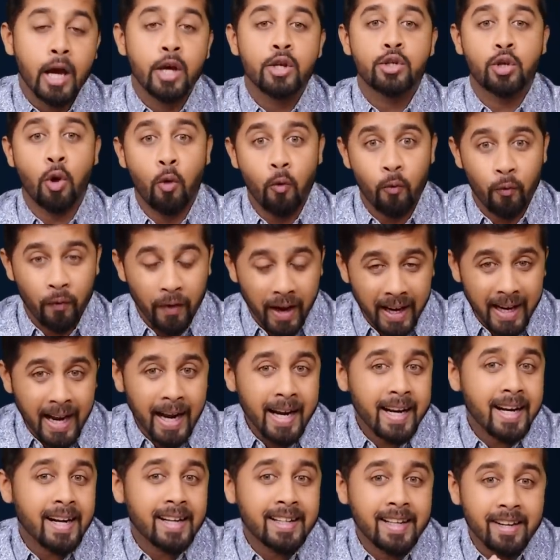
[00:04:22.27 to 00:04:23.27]
So when
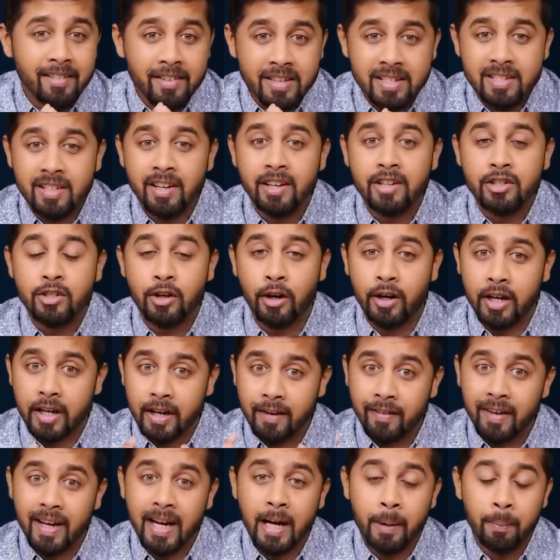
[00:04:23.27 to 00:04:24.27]
I did the research on
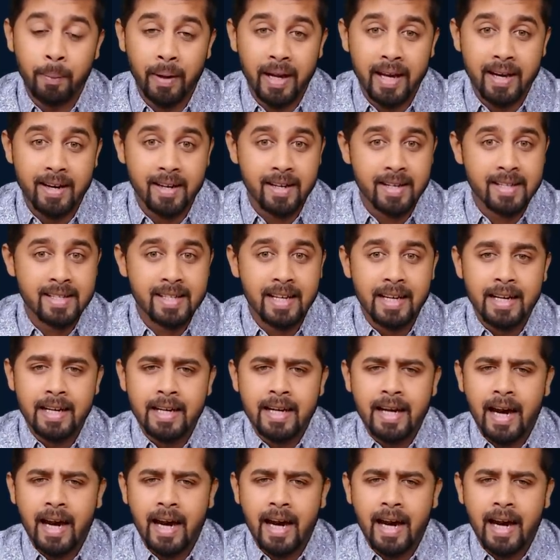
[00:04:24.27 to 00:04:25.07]
dividend players,